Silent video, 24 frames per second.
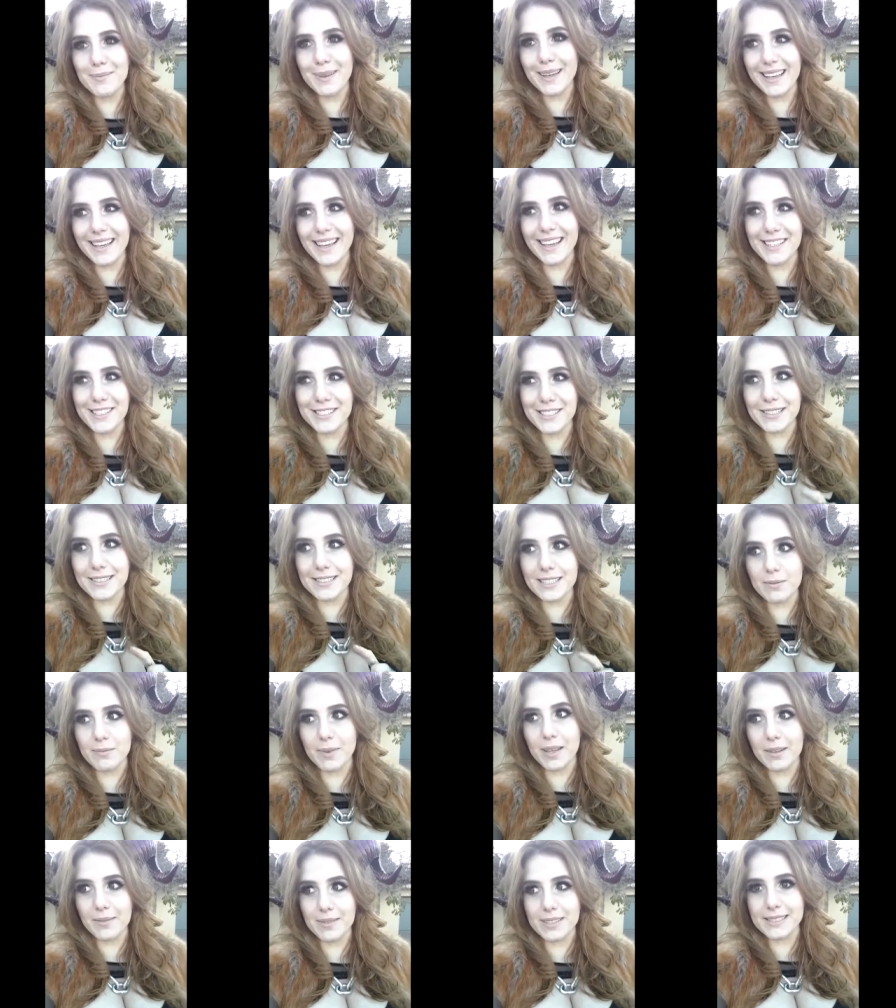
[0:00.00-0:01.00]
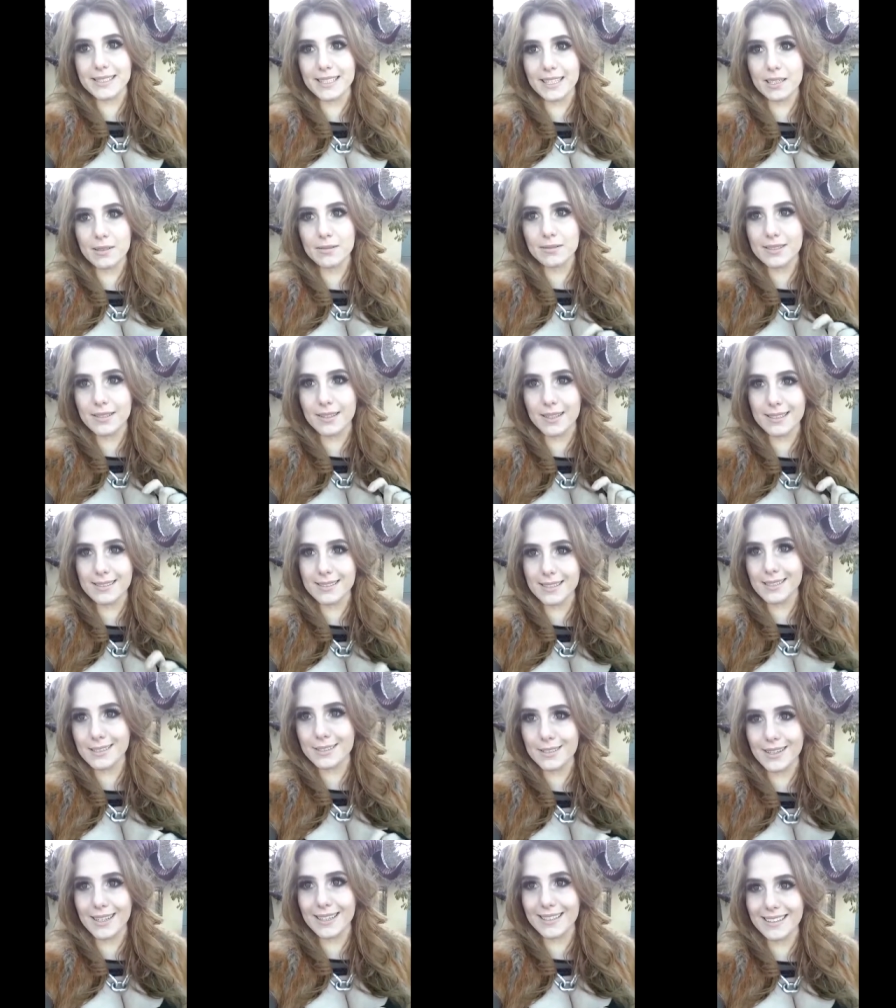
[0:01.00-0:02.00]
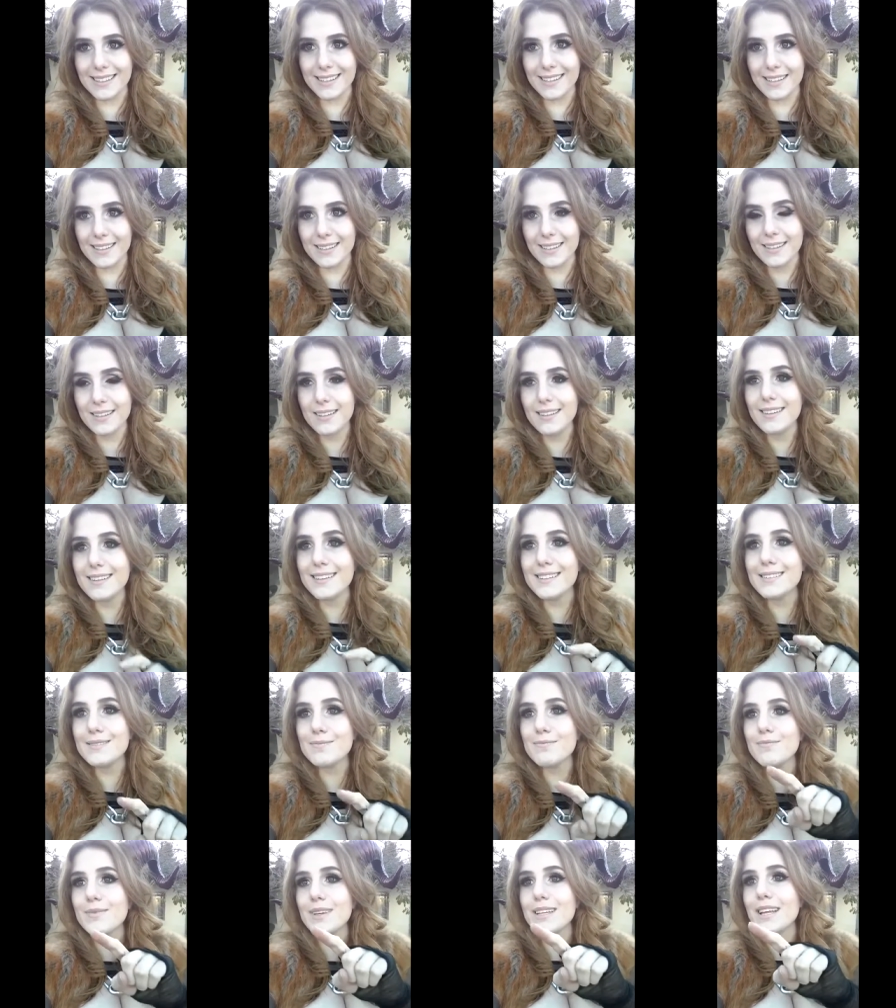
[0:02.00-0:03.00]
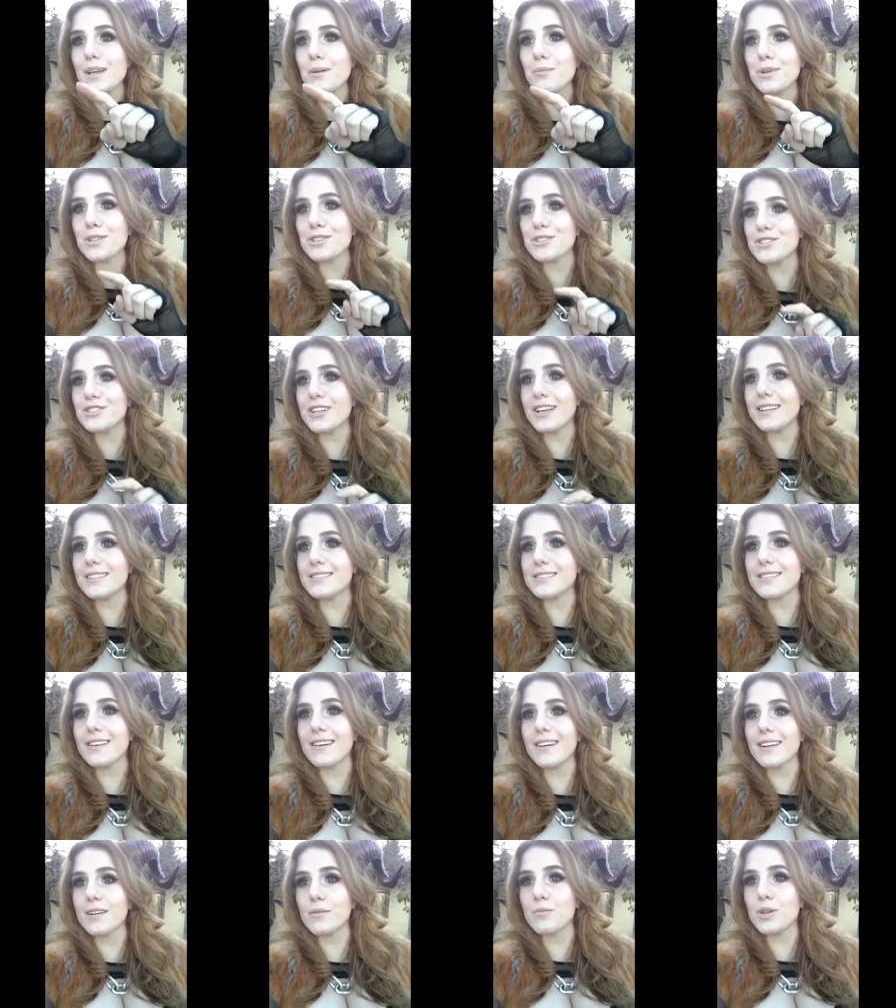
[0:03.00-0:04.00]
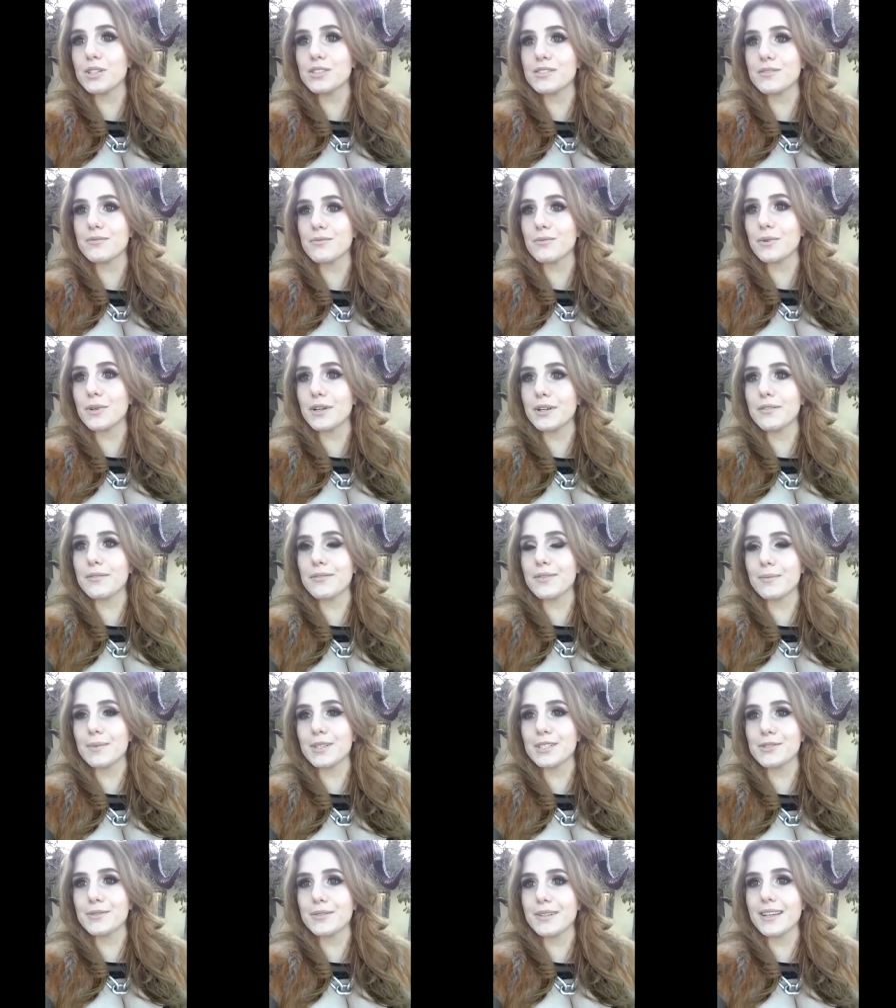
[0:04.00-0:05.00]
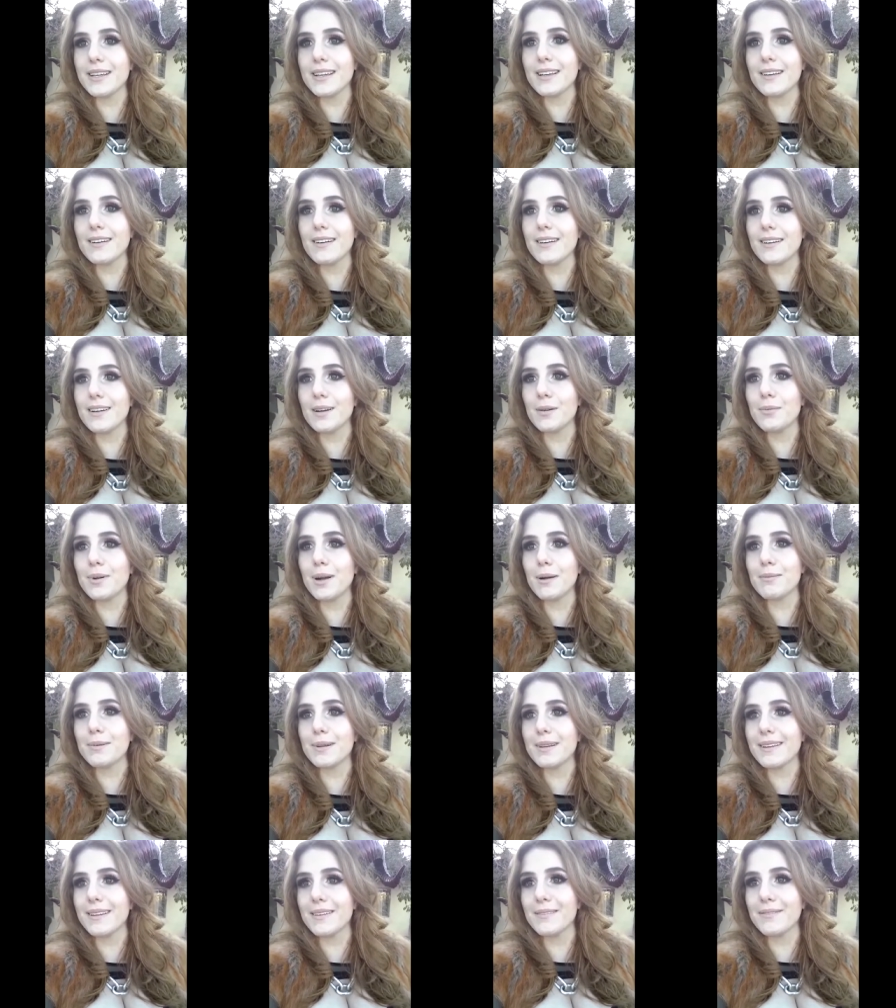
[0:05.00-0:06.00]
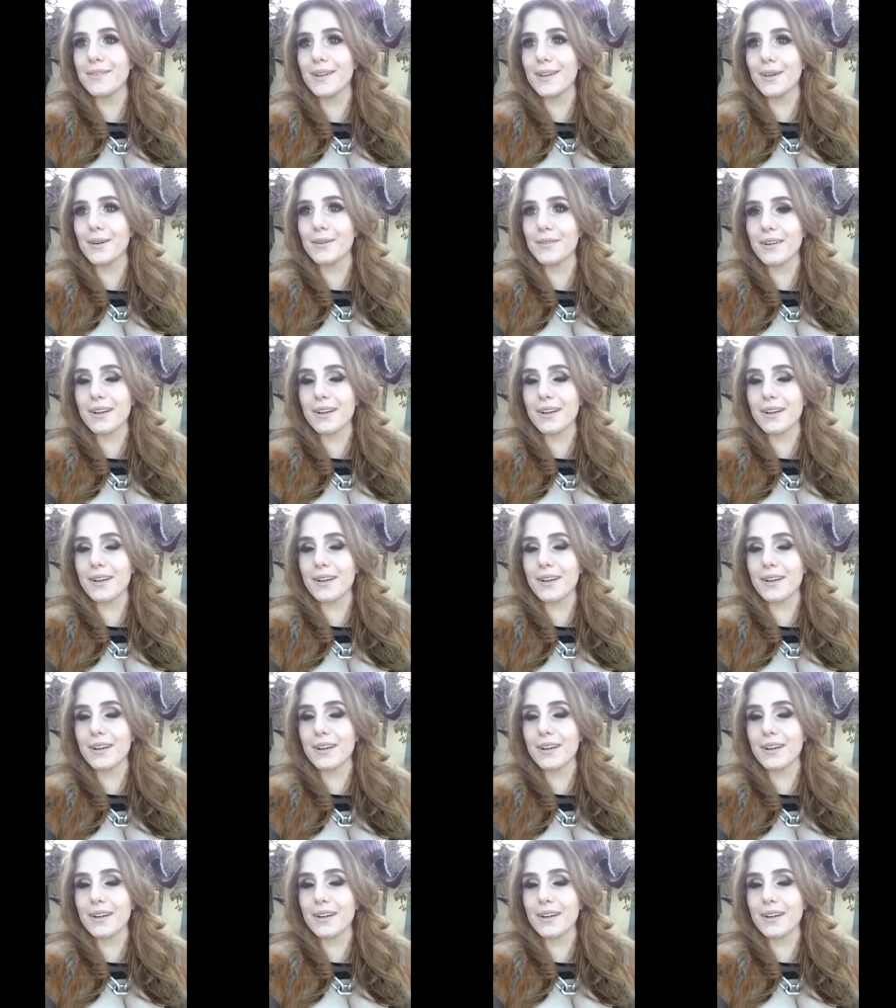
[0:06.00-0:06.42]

medication did make me sick, so that's not so ideal. My neighbor's chainsawing a bunch of wood from a tree on our property that fell